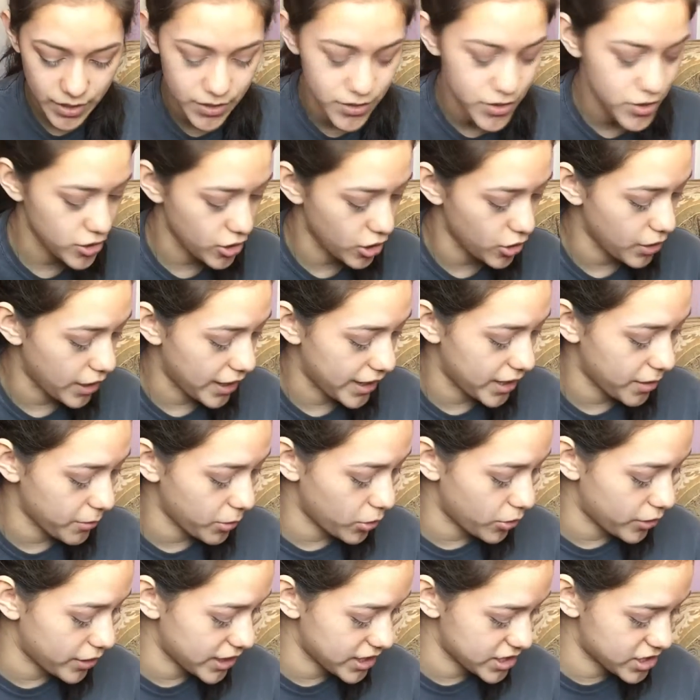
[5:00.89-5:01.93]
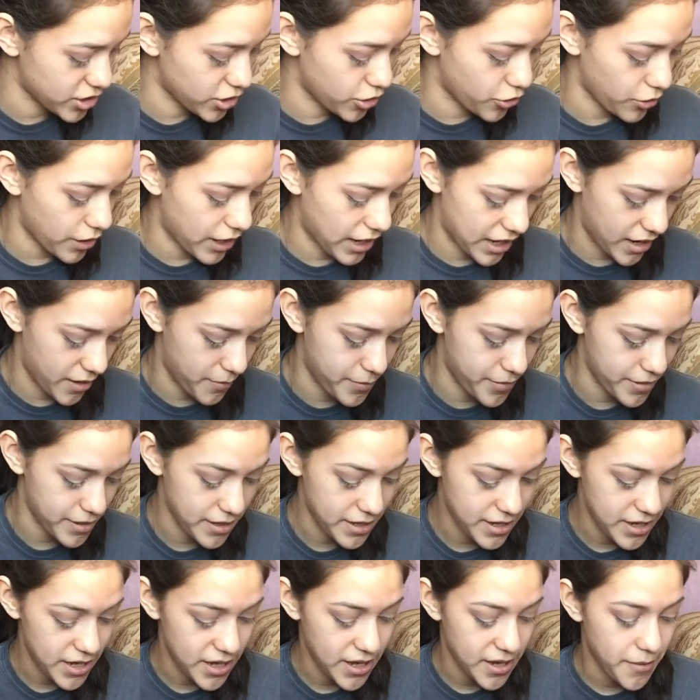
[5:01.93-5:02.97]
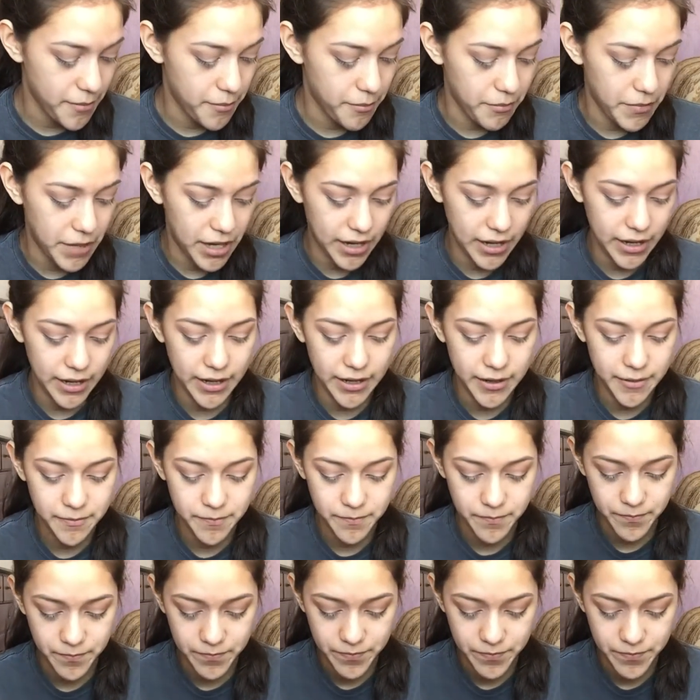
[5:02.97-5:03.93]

So I am going to grab my